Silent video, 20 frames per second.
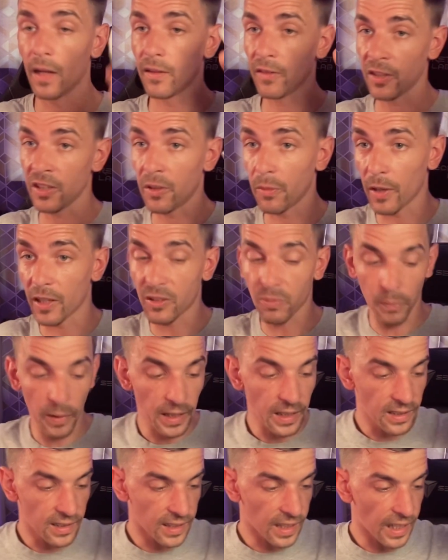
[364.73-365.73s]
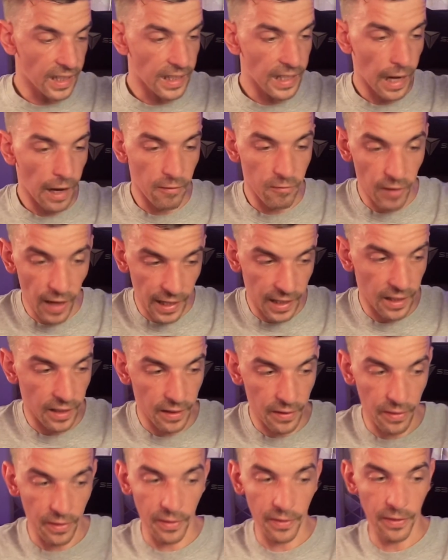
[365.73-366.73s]
The USB-C, I
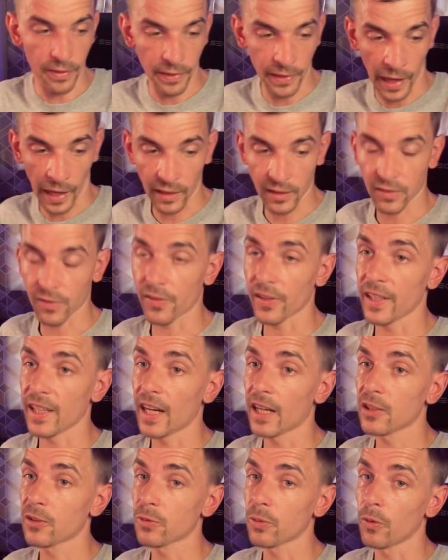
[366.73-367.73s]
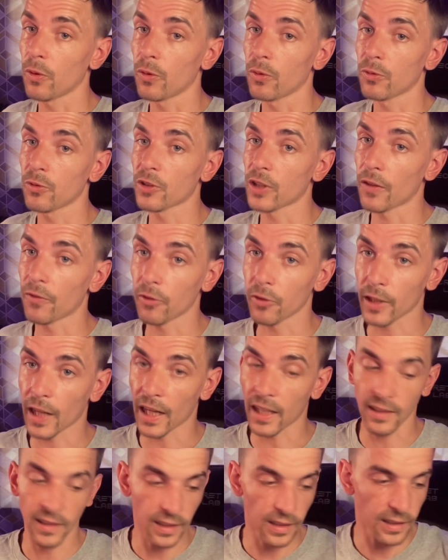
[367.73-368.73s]
reckon that's for the actual travel
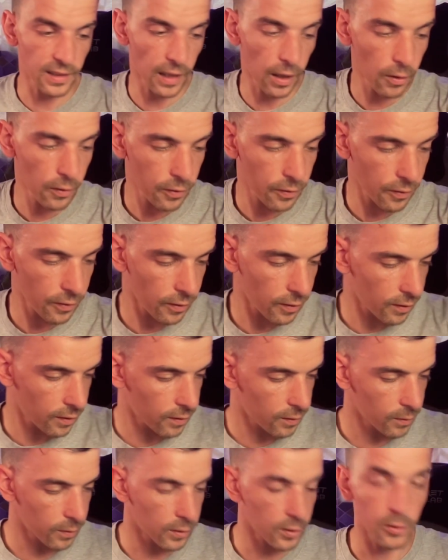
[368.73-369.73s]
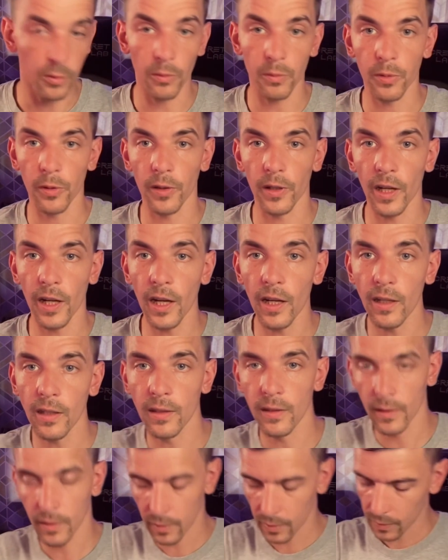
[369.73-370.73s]
case itself, which we'll put there.
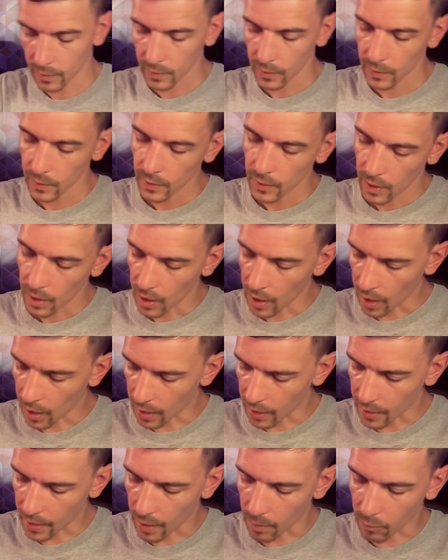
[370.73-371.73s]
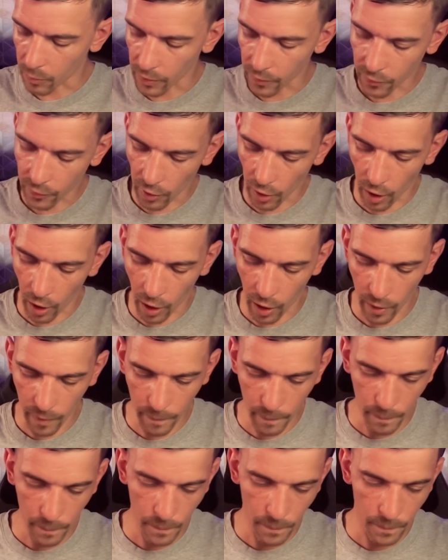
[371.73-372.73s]
And then we've got,
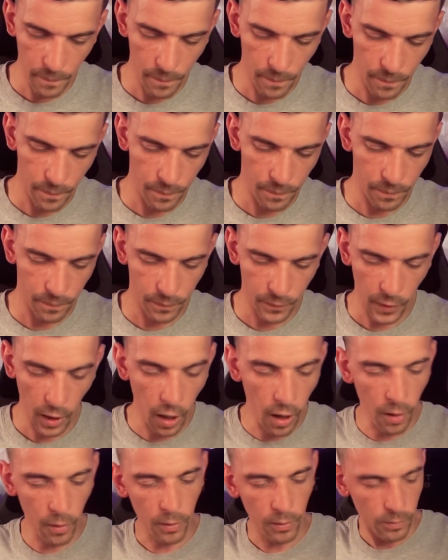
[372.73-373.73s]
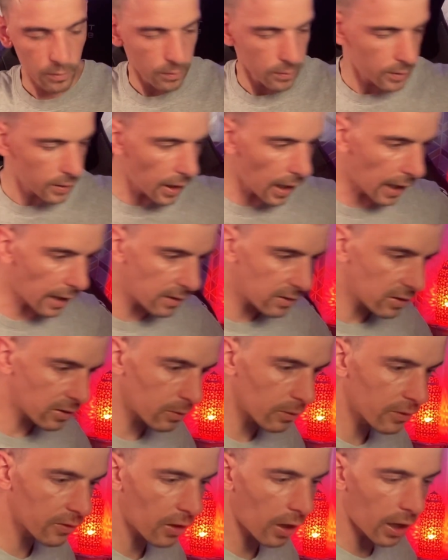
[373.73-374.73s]
oh yeah, so
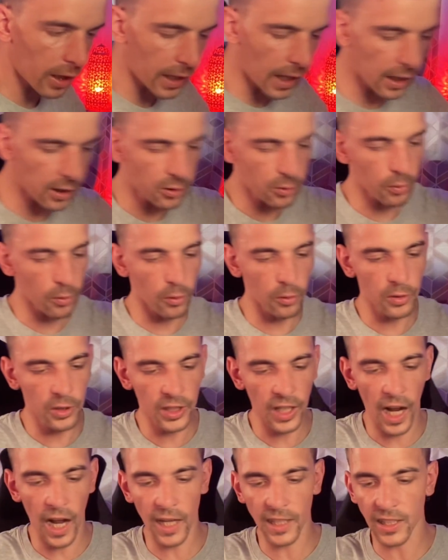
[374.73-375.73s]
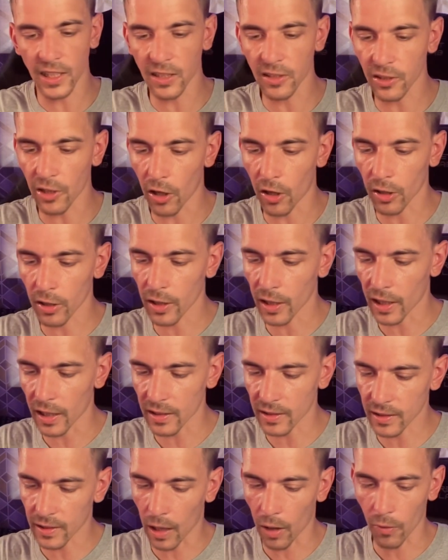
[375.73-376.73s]
we've got an actual charging dock
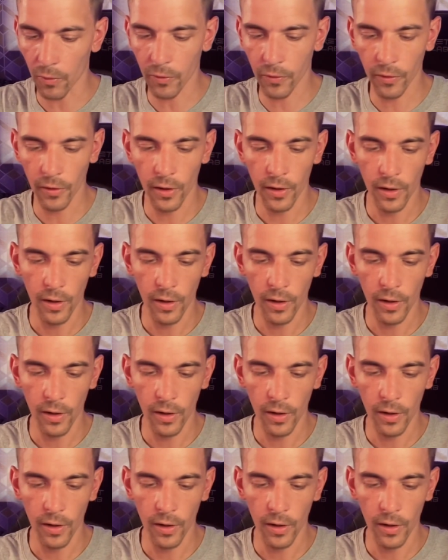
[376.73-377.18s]
itself.